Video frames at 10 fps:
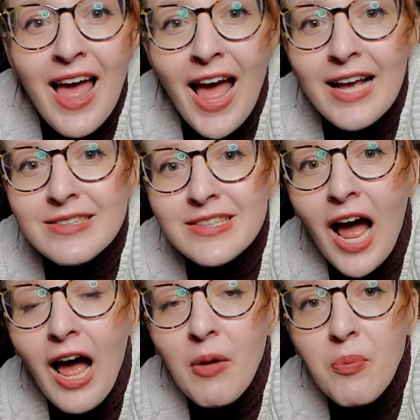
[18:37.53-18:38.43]
next
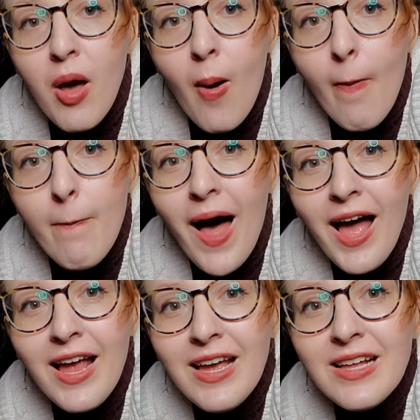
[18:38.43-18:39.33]
time.
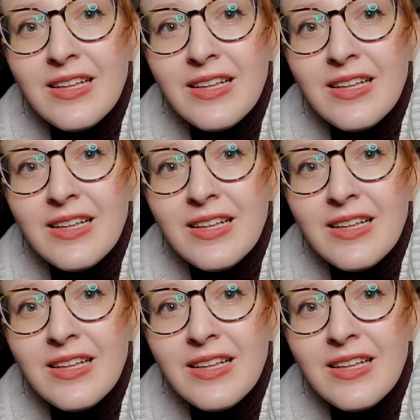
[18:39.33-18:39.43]
Bye.